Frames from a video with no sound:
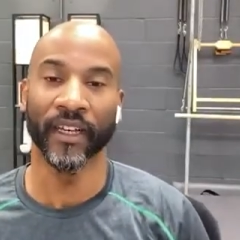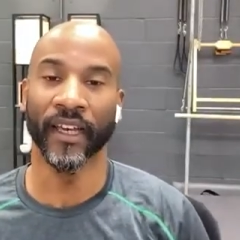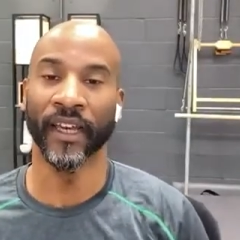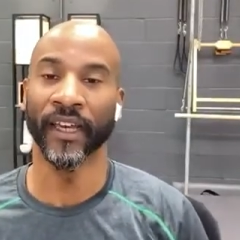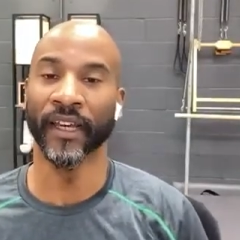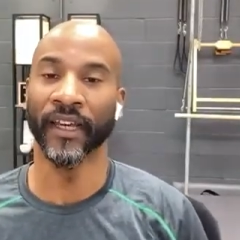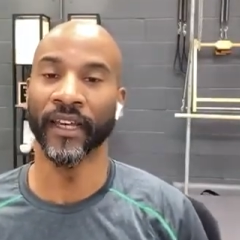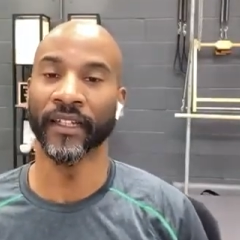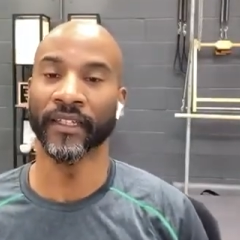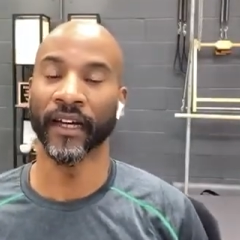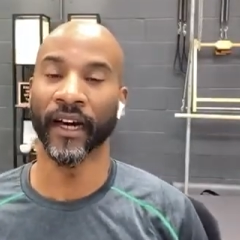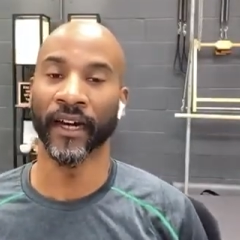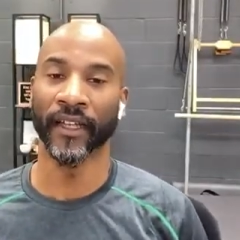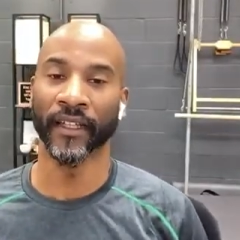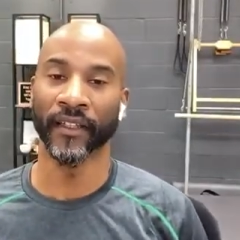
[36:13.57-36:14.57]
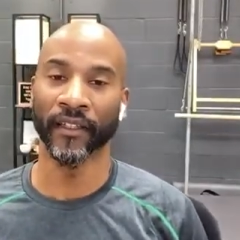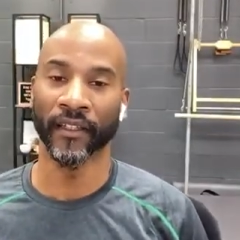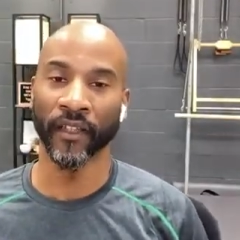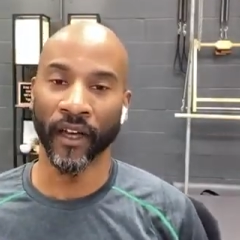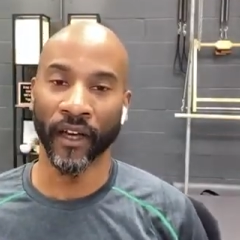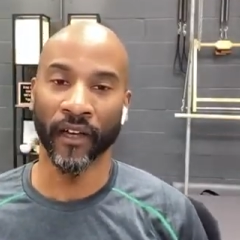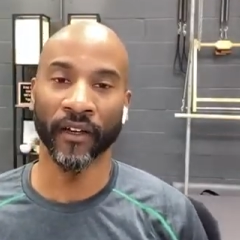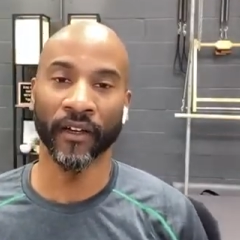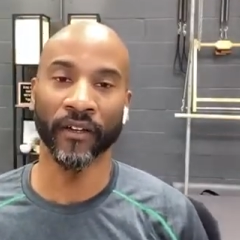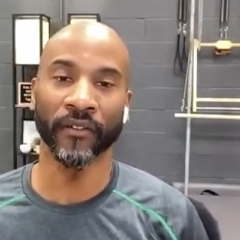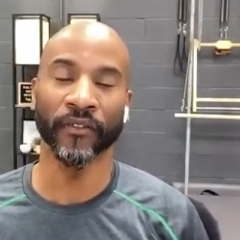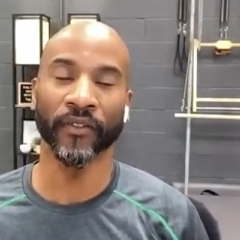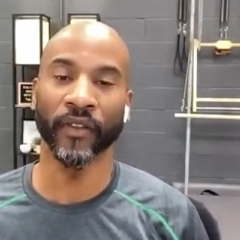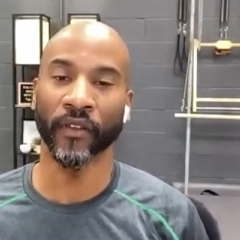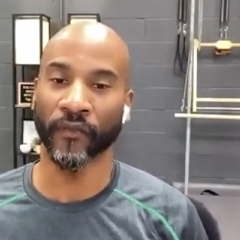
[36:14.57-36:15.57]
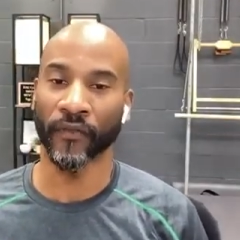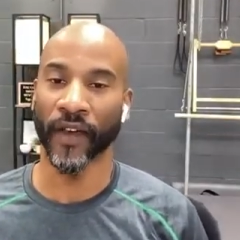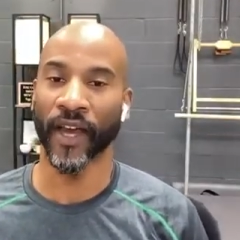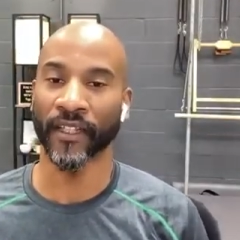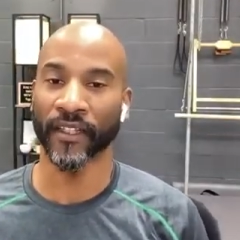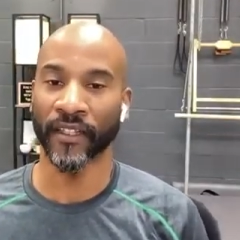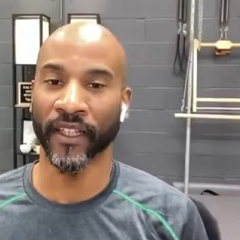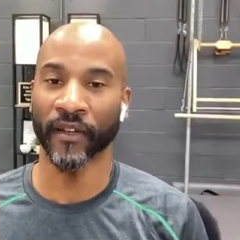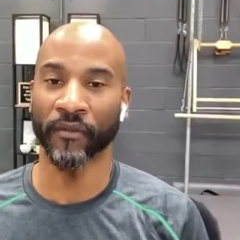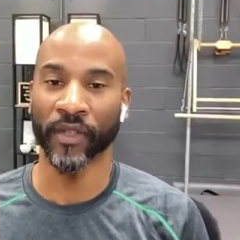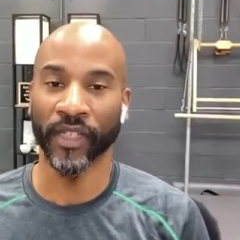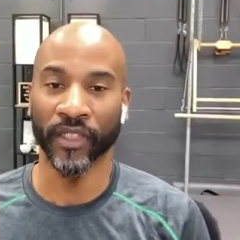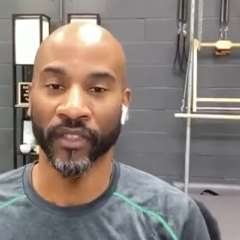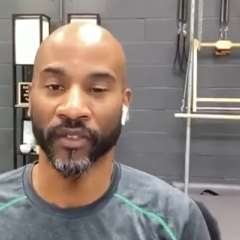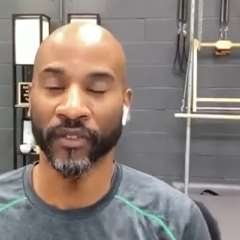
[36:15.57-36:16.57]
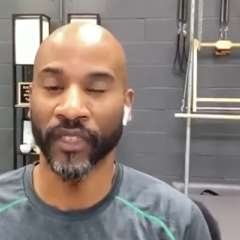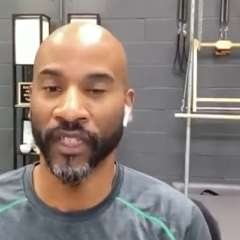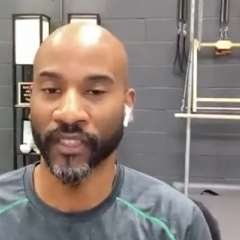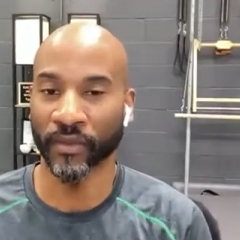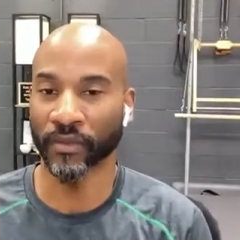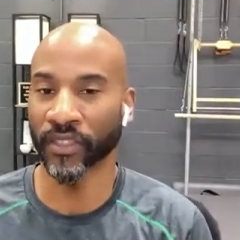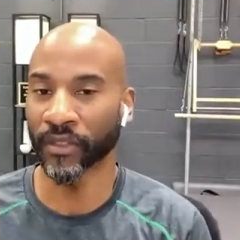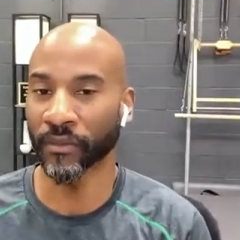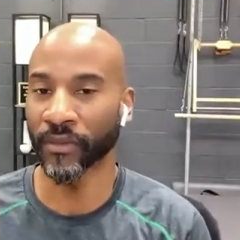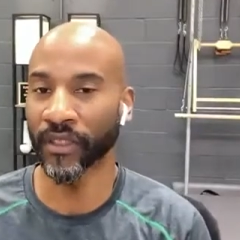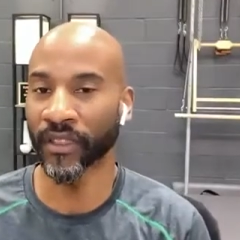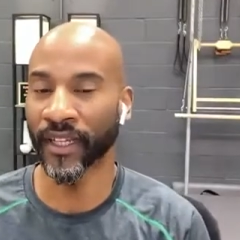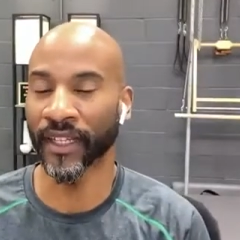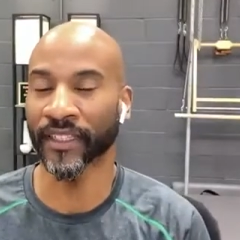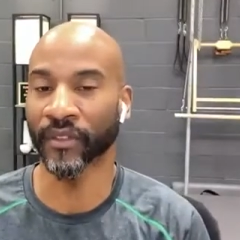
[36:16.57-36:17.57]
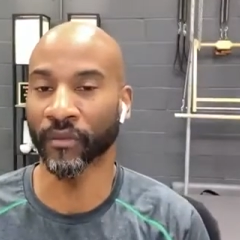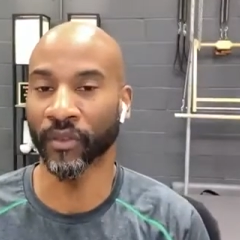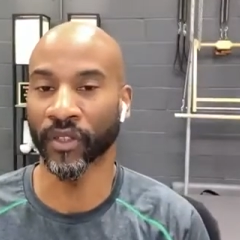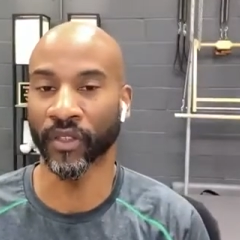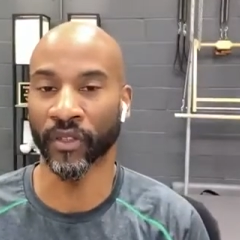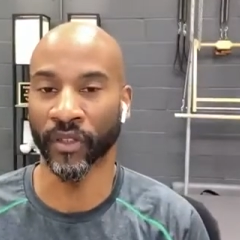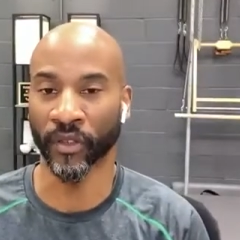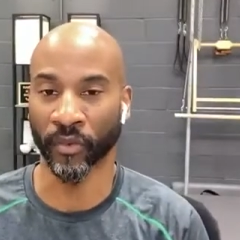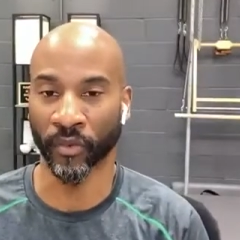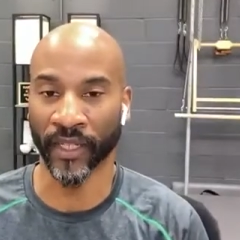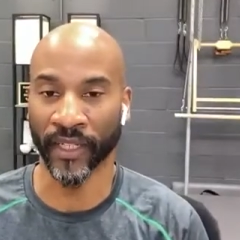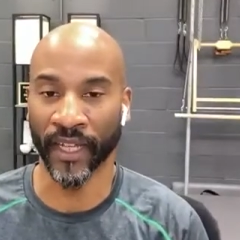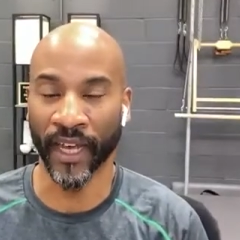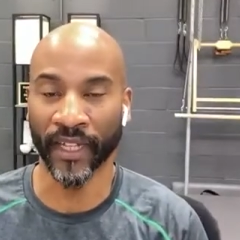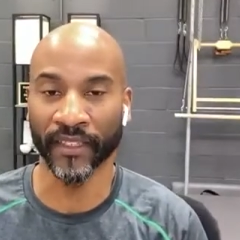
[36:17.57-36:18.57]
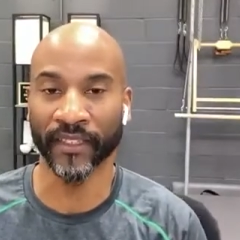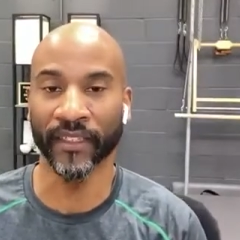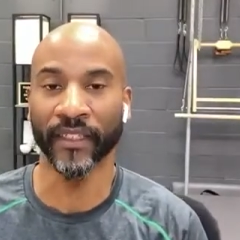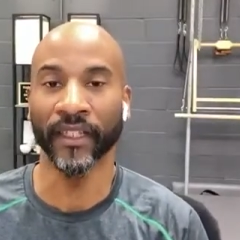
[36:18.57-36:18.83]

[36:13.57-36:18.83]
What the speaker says: And I love the fact that we can do that. So when someone lands on what they're great at,